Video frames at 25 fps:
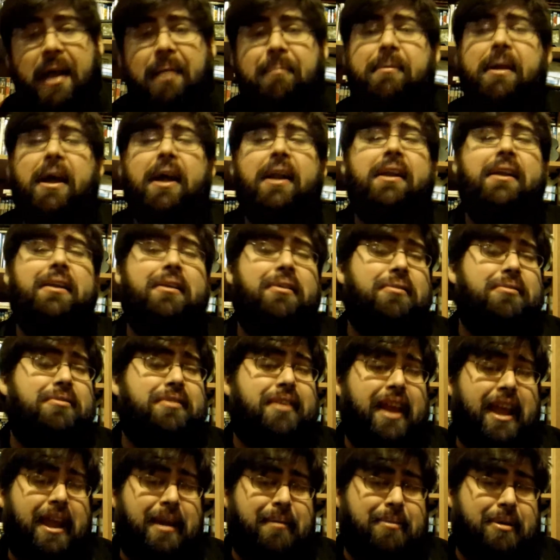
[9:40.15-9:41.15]
I'm not a
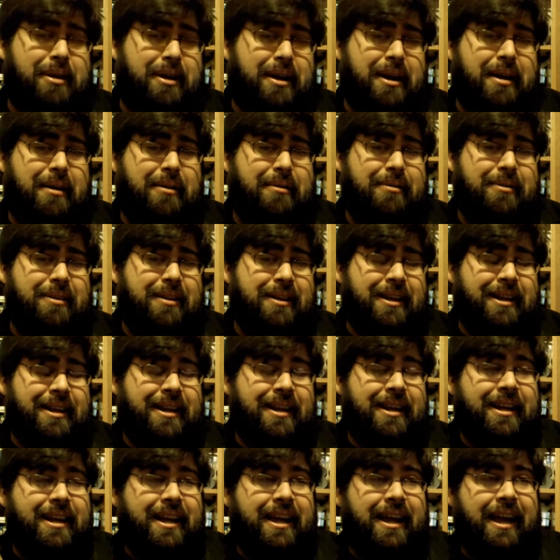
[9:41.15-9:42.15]
huge gamer now,
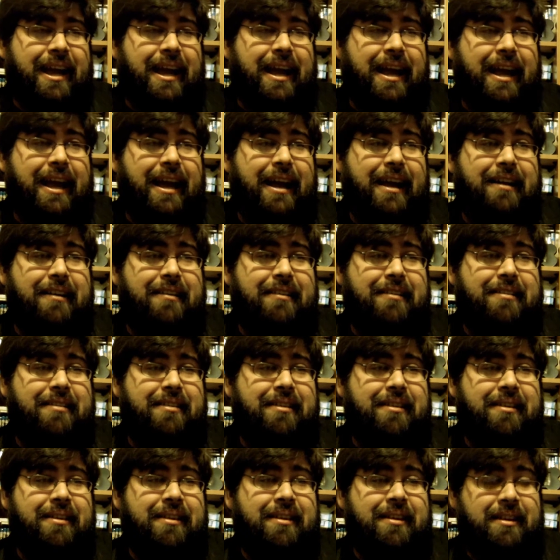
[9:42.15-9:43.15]

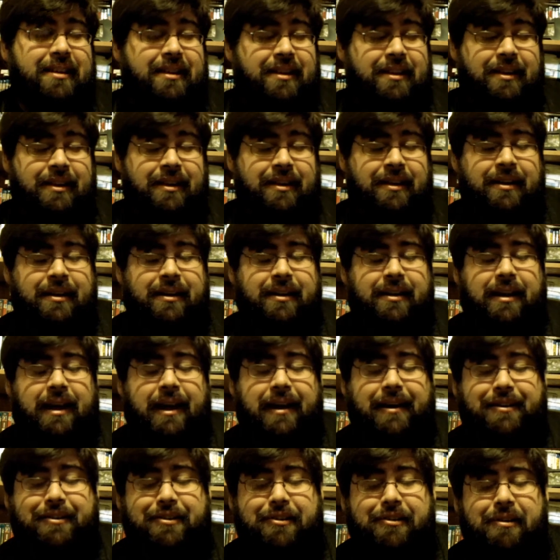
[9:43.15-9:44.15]
and
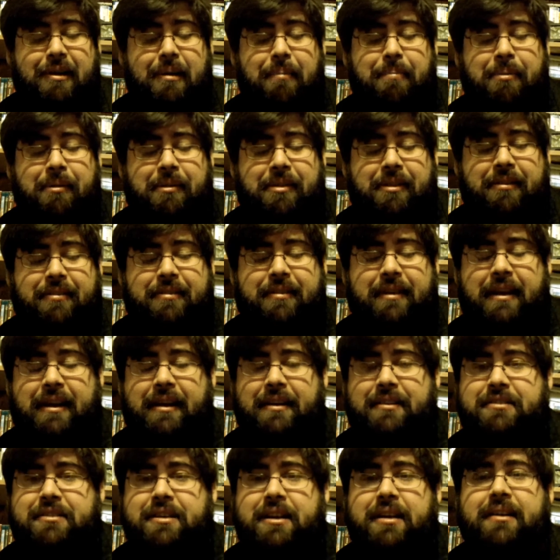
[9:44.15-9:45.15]
I grew up with the
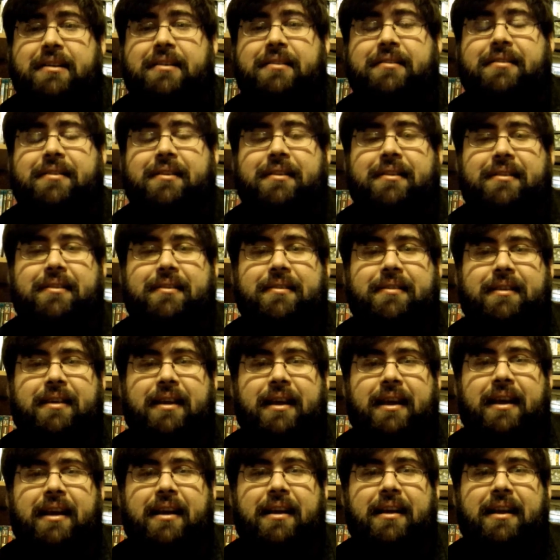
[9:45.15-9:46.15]
Sega Genesis,
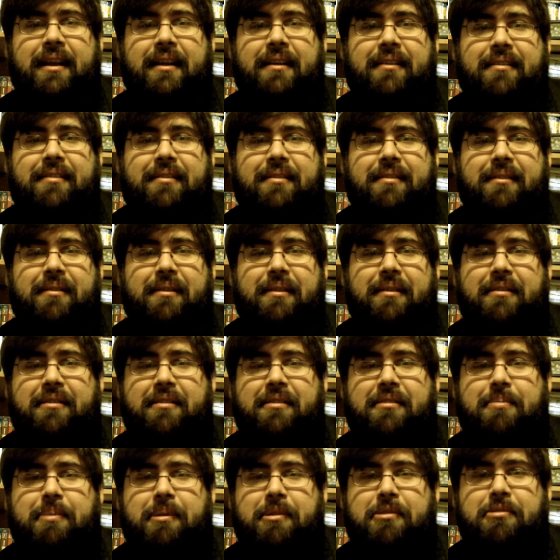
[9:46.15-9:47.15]
and it still has
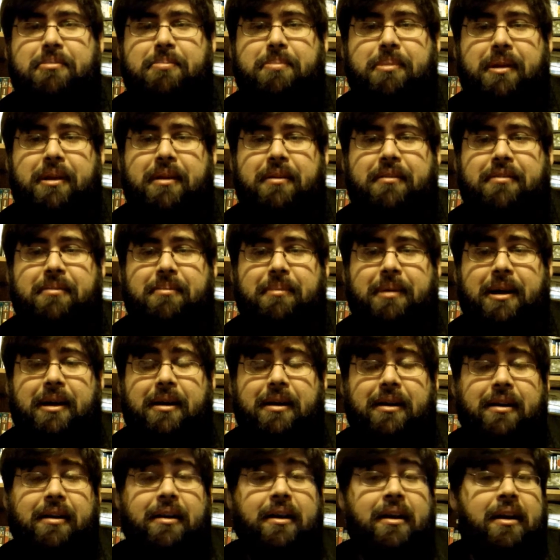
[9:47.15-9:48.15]
a special place in my
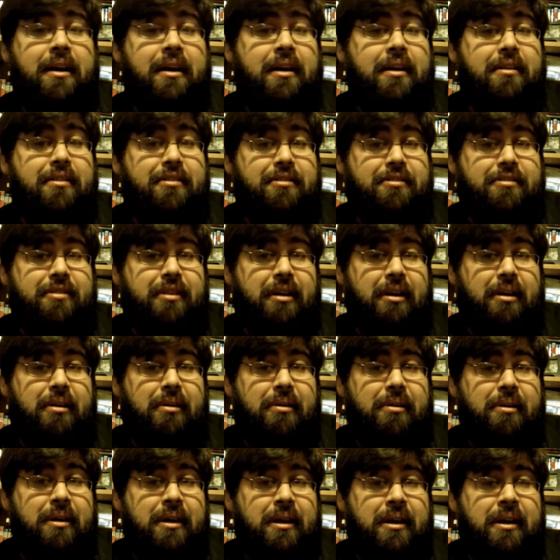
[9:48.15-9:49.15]
heart.
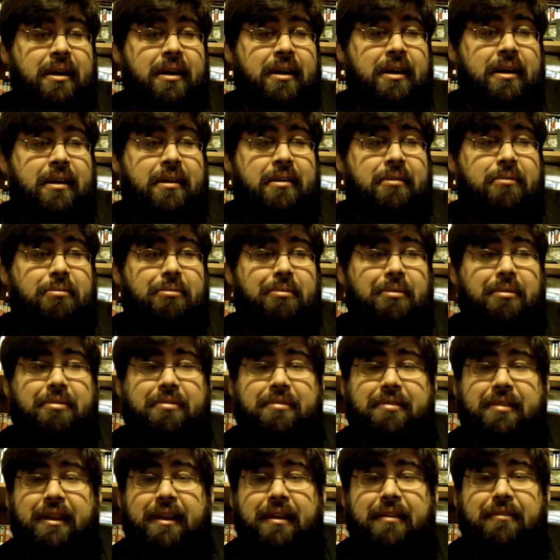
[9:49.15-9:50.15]
So, we'll
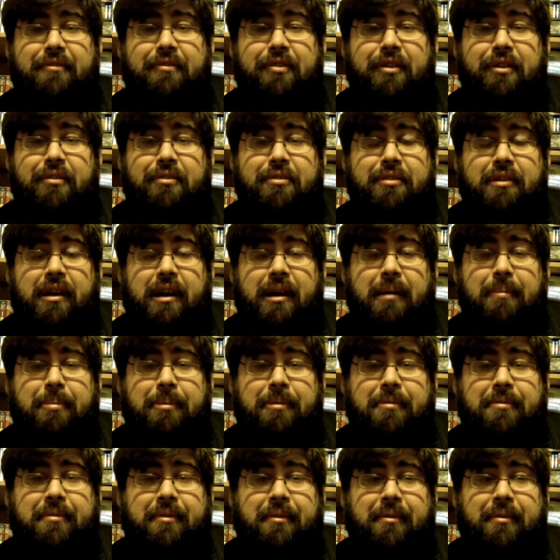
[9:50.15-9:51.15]
see in future
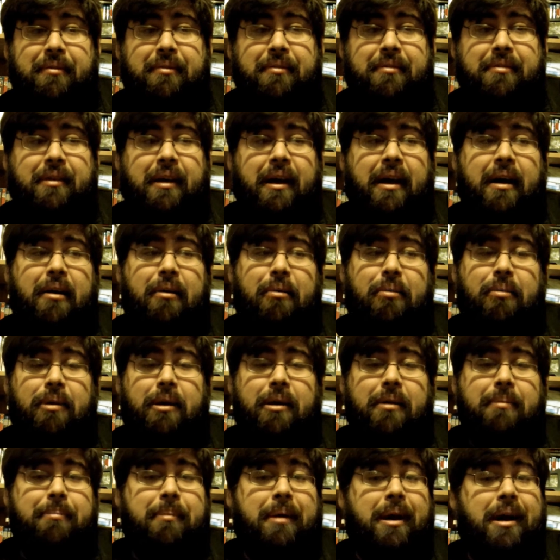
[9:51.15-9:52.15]
episodes how
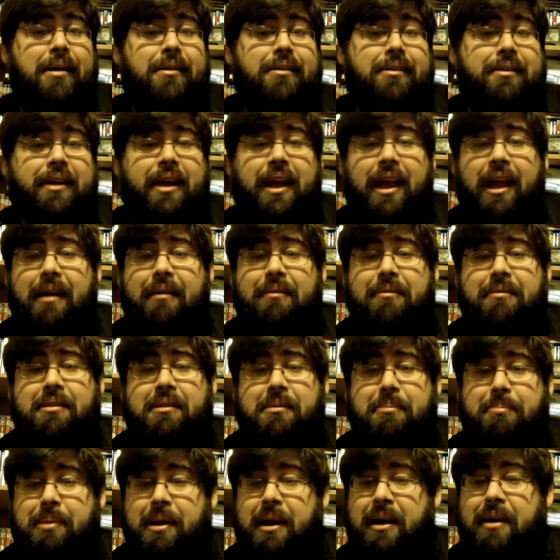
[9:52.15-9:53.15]
well modern games
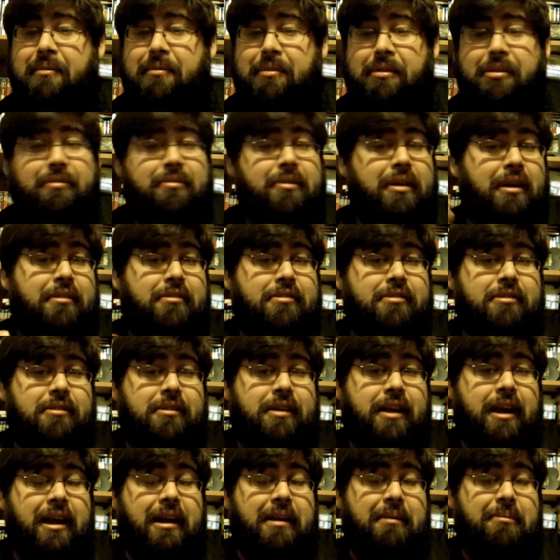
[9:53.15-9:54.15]
compare with retro
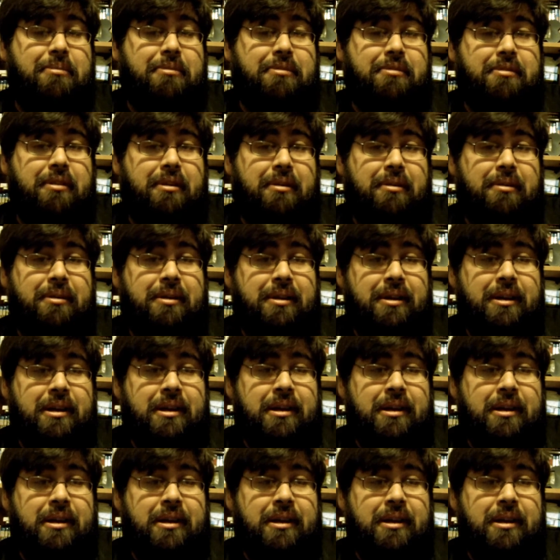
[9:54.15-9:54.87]
games. So,